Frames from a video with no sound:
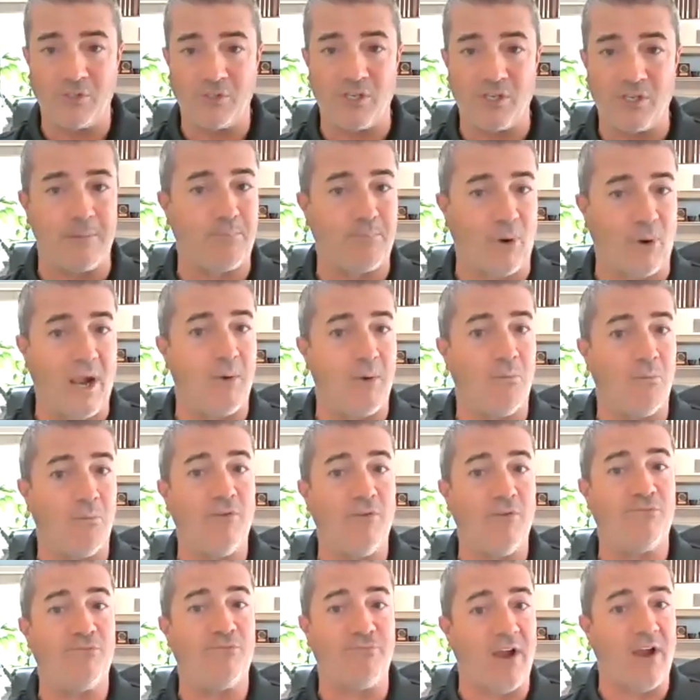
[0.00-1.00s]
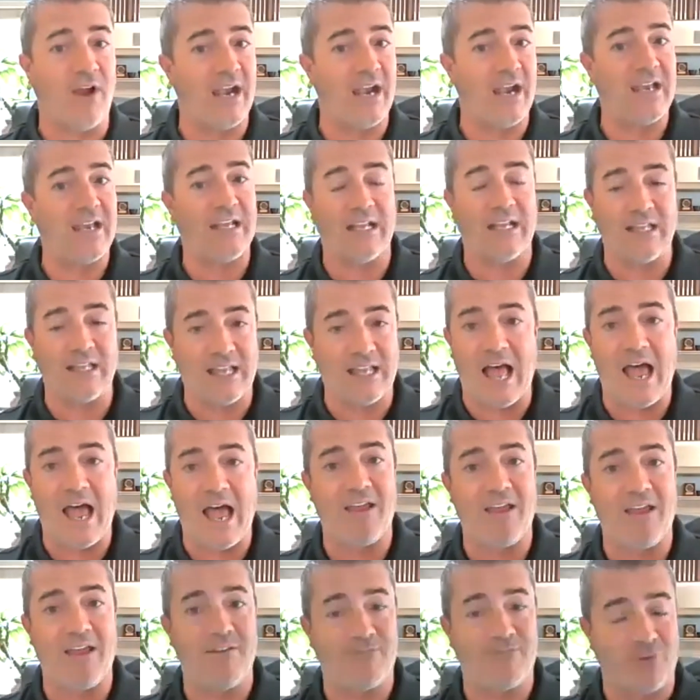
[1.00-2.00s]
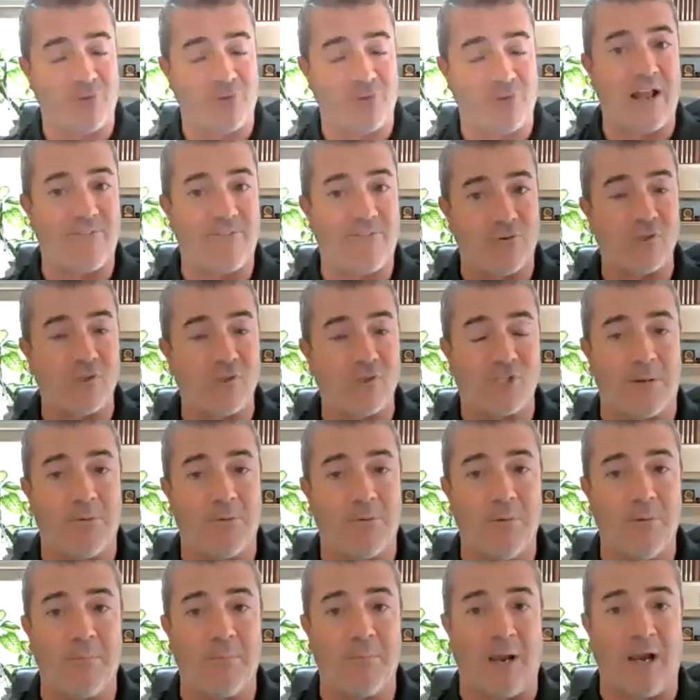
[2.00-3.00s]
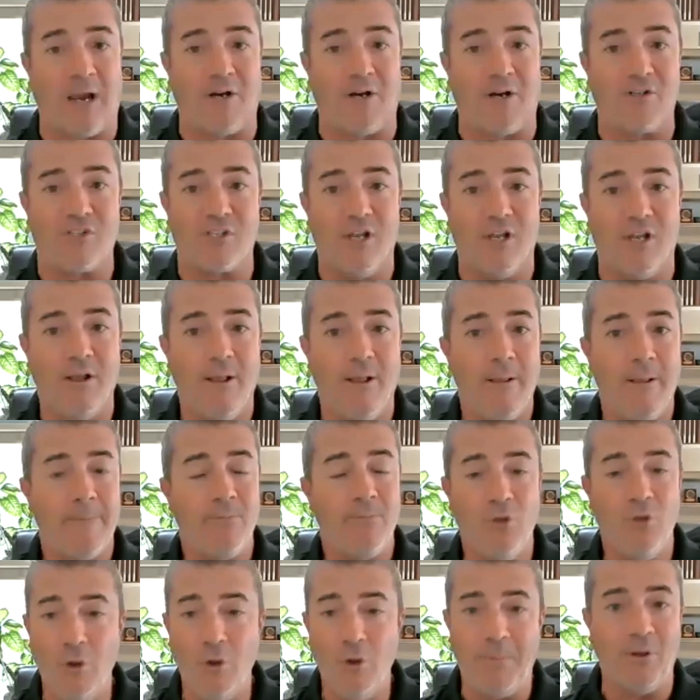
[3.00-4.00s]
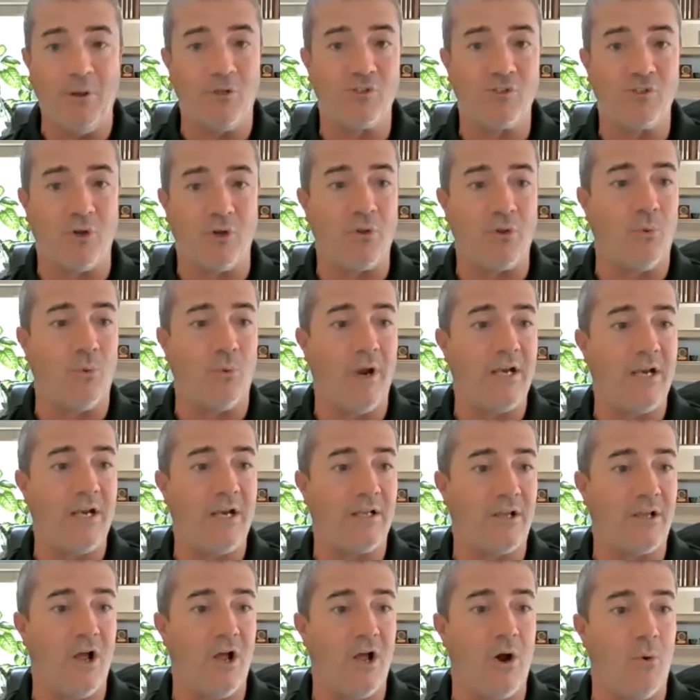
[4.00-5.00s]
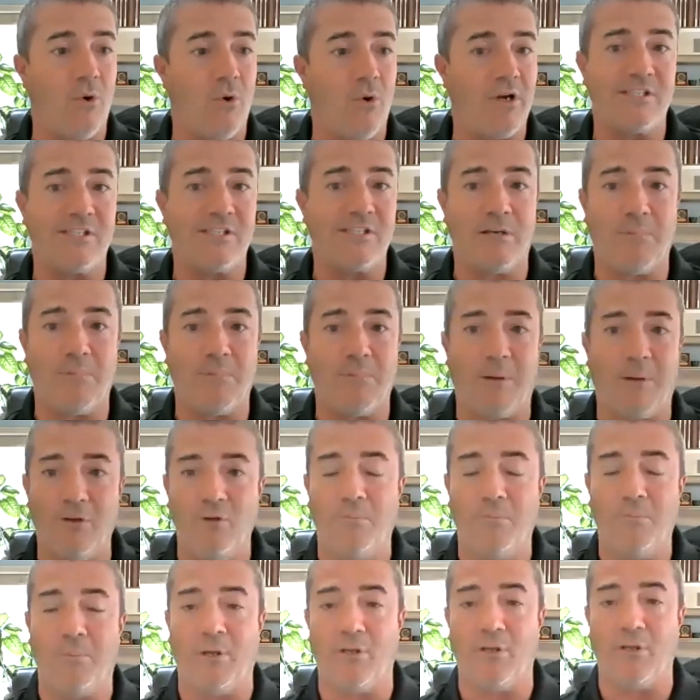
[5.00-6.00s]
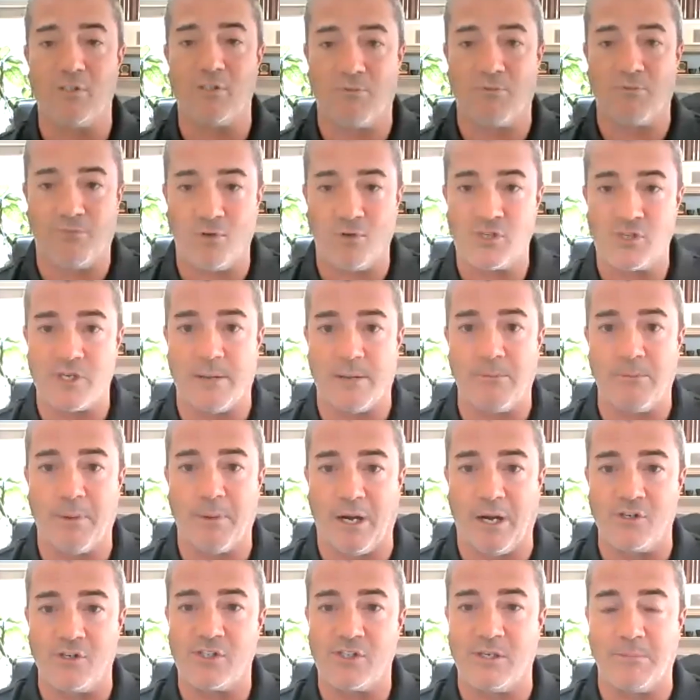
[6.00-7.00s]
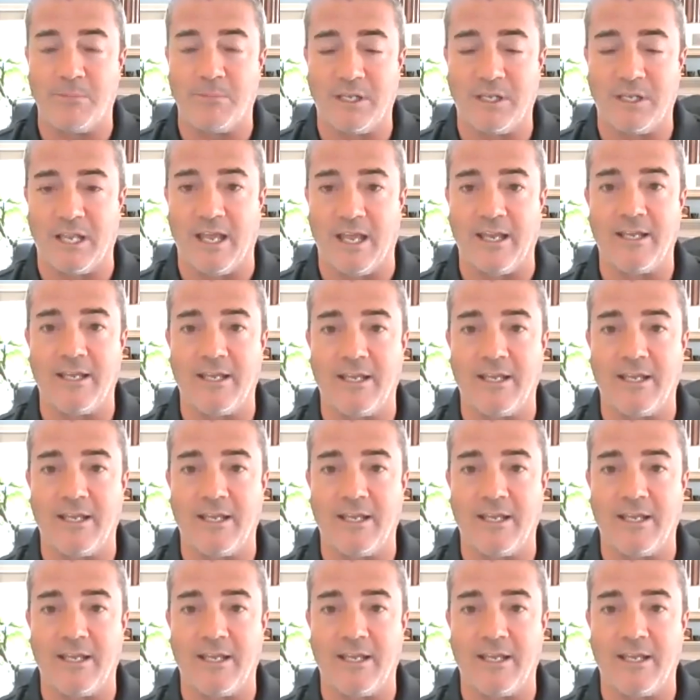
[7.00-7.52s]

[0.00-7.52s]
Like Brian, we're finding for a lot of first-time home buyers, new builds are the way to go. What is it about new builds that first-time home buyers seem to like?